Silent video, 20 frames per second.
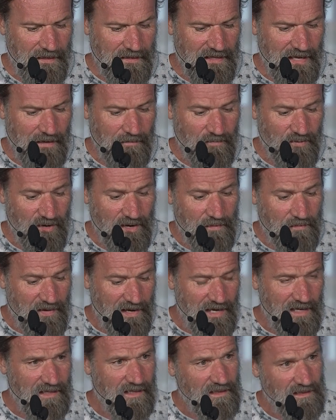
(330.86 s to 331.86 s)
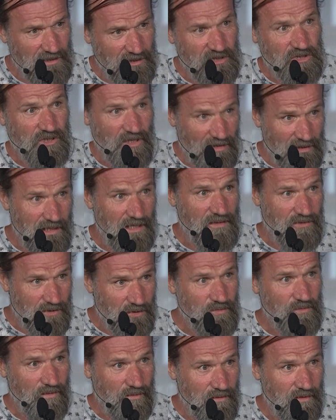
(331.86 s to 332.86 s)
they prepared a study
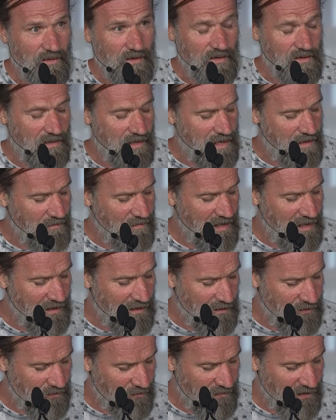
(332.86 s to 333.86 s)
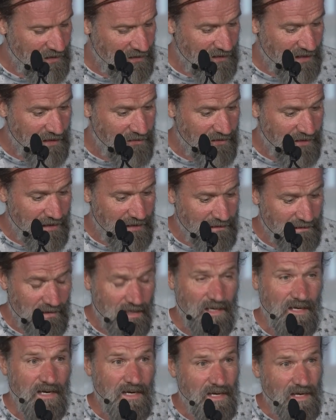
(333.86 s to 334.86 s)
to and me to be therein,
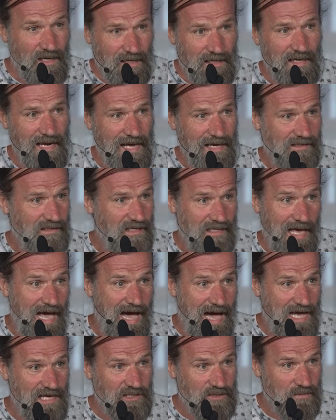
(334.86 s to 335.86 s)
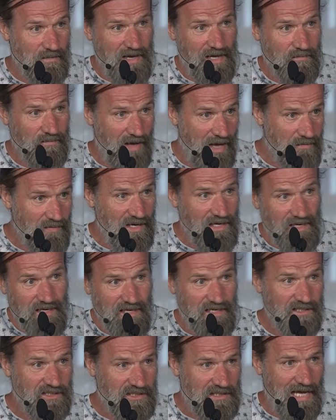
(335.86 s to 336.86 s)
like the Iceman. Maybe he
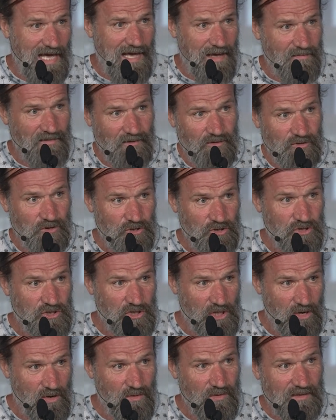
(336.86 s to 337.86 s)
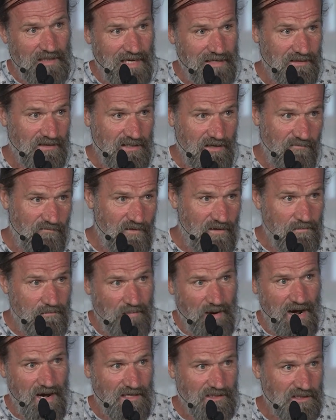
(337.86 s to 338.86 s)
is able to show that different
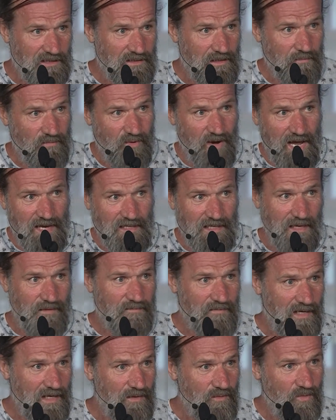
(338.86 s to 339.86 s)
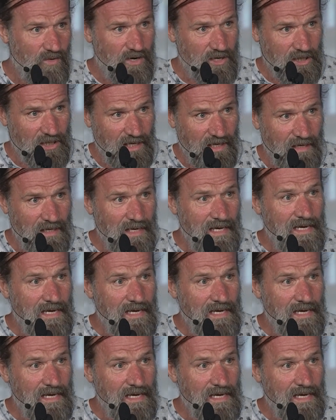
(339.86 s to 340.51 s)
parts in the brain can be working,